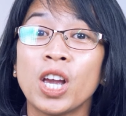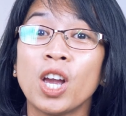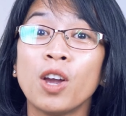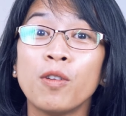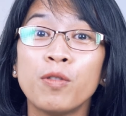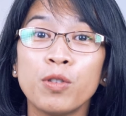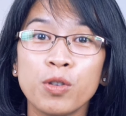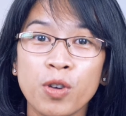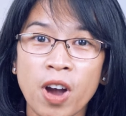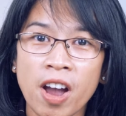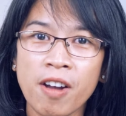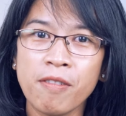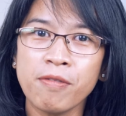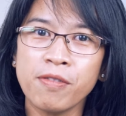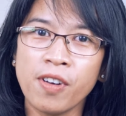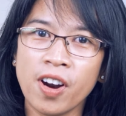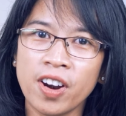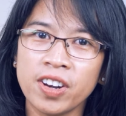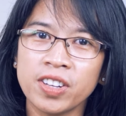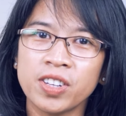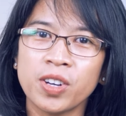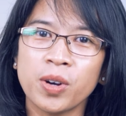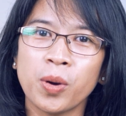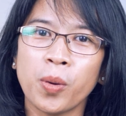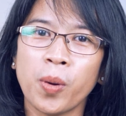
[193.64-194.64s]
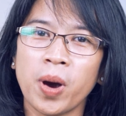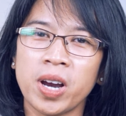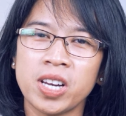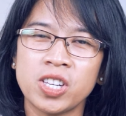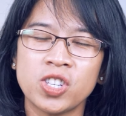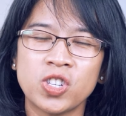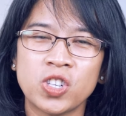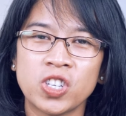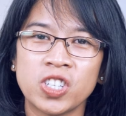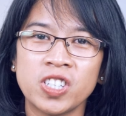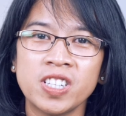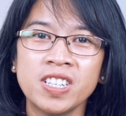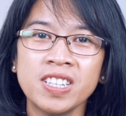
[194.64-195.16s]
If you have further
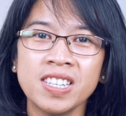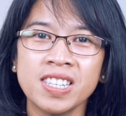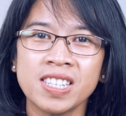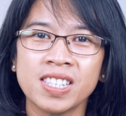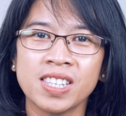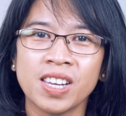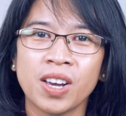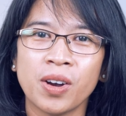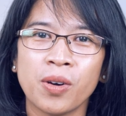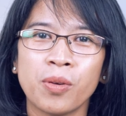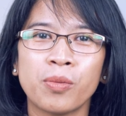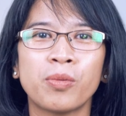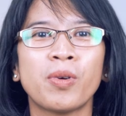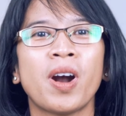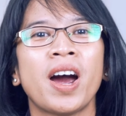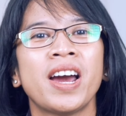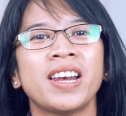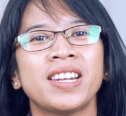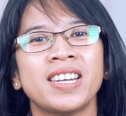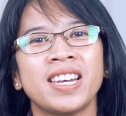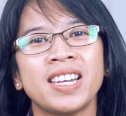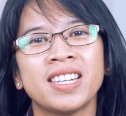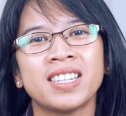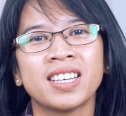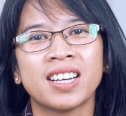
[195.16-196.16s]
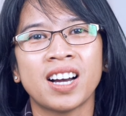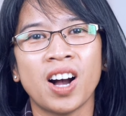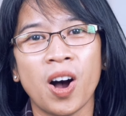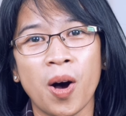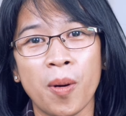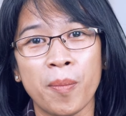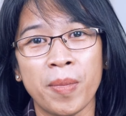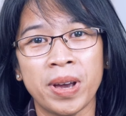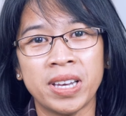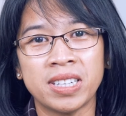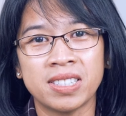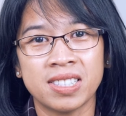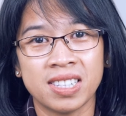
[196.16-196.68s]
questions, write in the
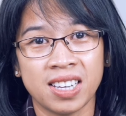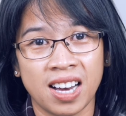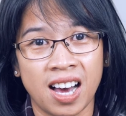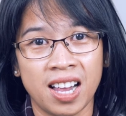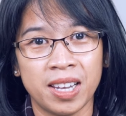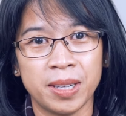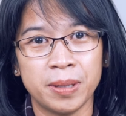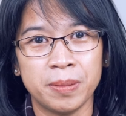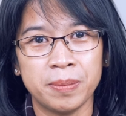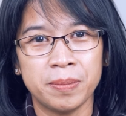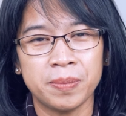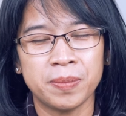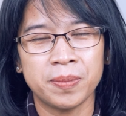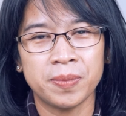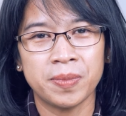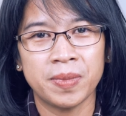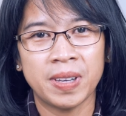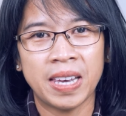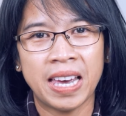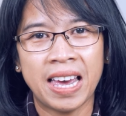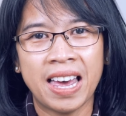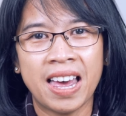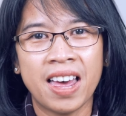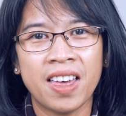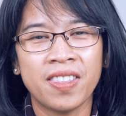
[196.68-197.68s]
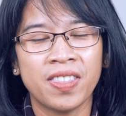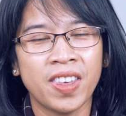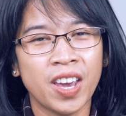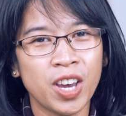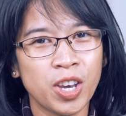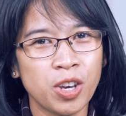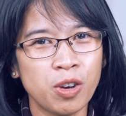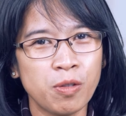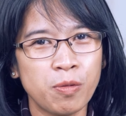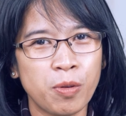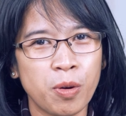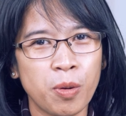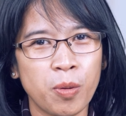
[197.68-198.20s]
comments column.
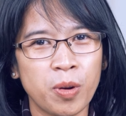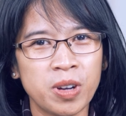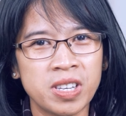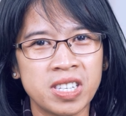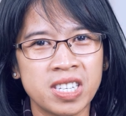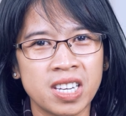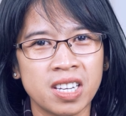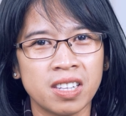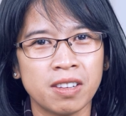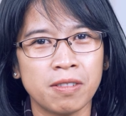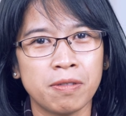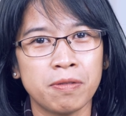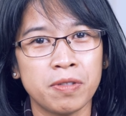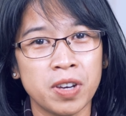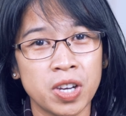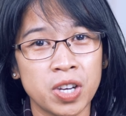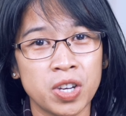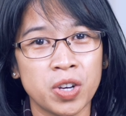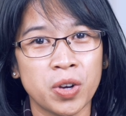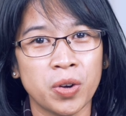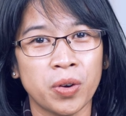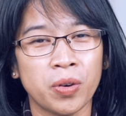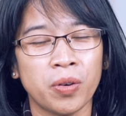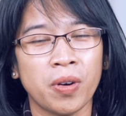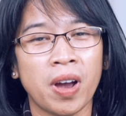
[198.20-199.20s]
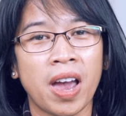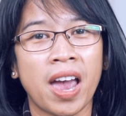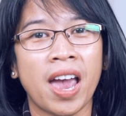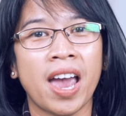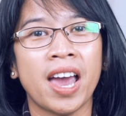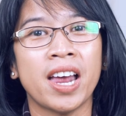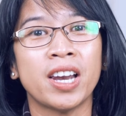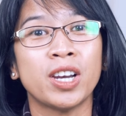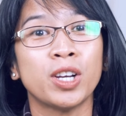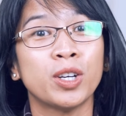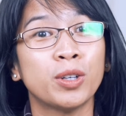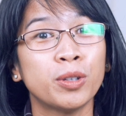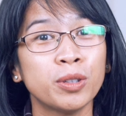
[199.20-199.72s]
Thank you for watching the video
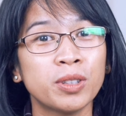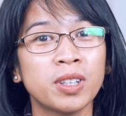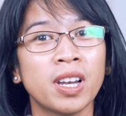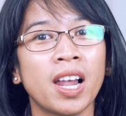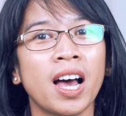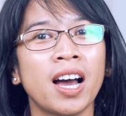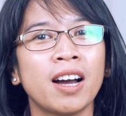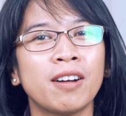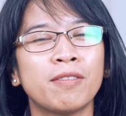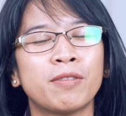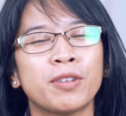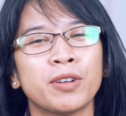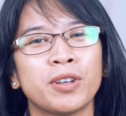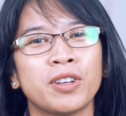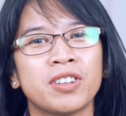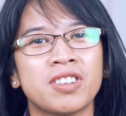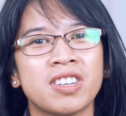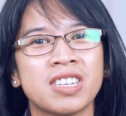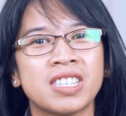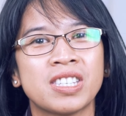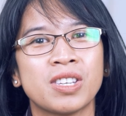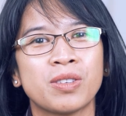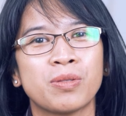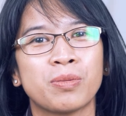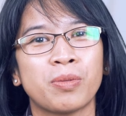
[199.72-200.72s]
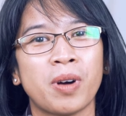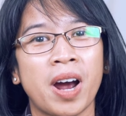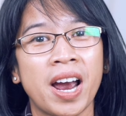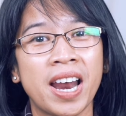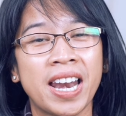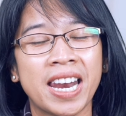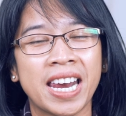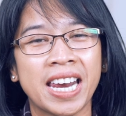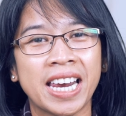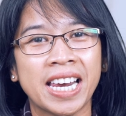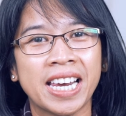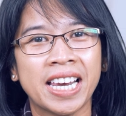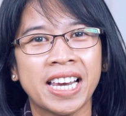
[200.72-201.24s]
and good luck for your thesis
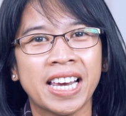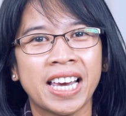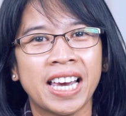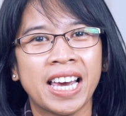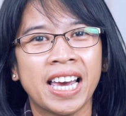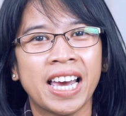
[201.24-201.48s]
writing.